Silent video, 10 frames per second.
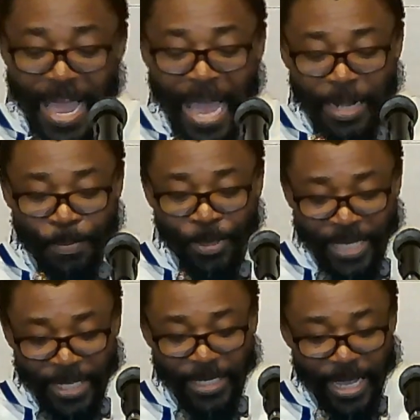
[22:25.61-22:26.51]
are
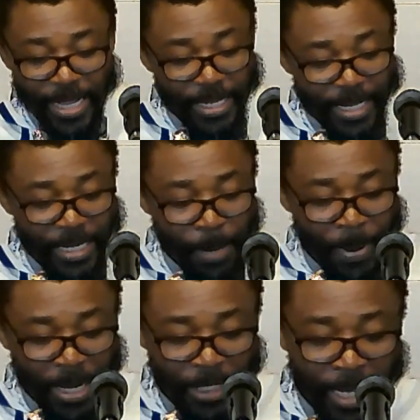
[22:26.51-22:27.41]
represented in the
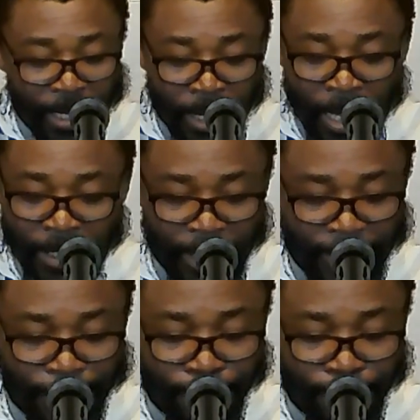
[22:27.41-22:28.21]
Parashat cases.